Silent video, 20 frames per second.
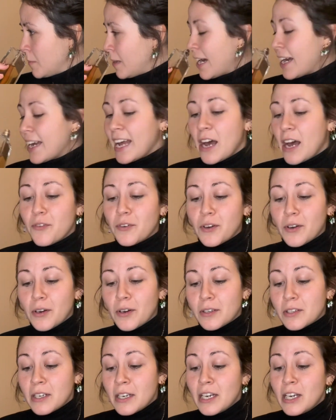I have
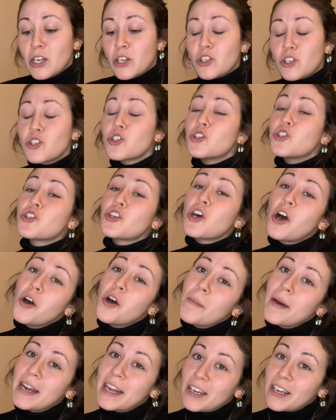got so
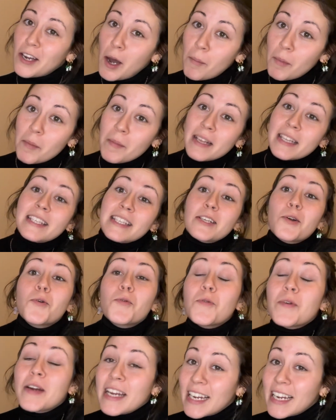many compliments,
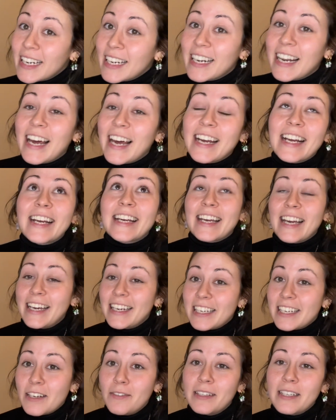really, like I
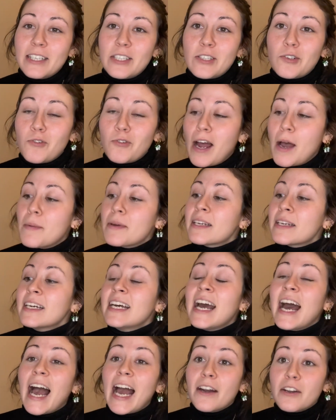can't even describe it.
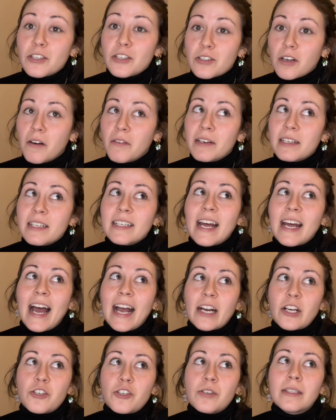I discovered it
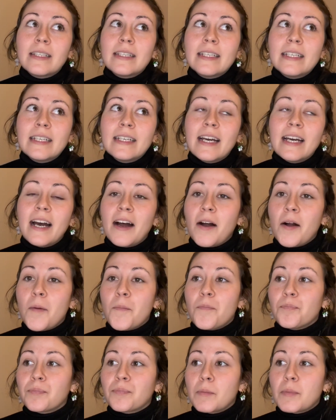actually
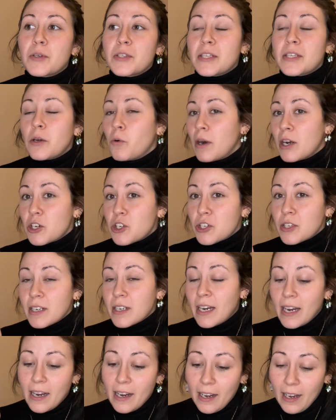because I watched
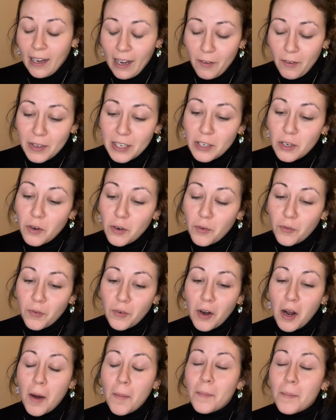a video
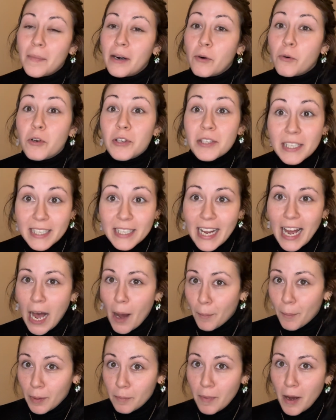from Rosita
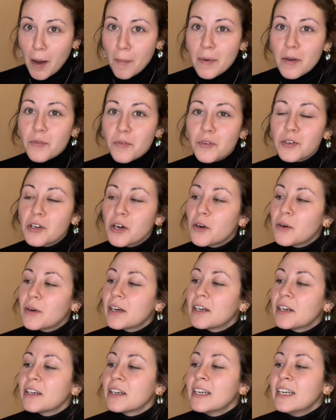Applebaum, if you know
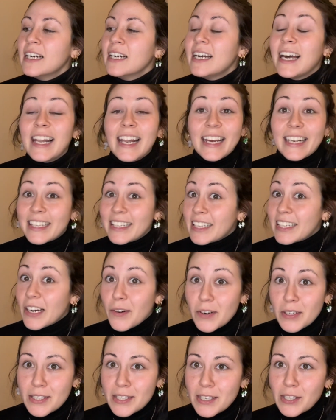her, like
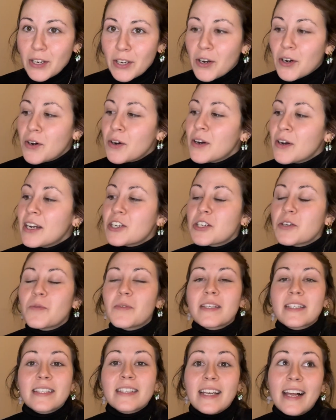years ago, and she
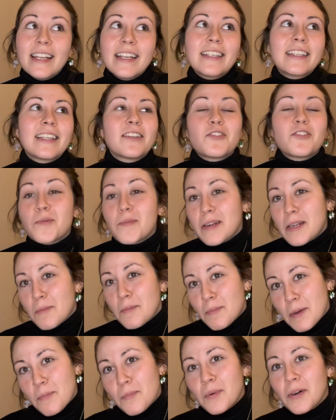was telling that so many
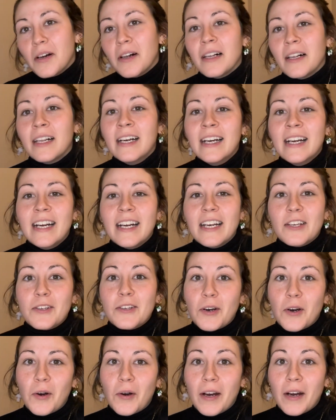people, you
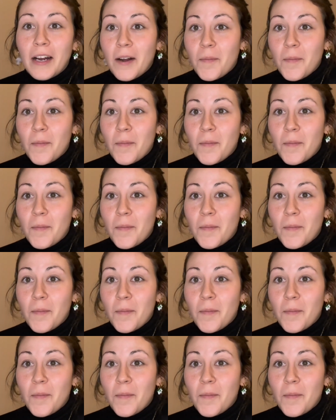know,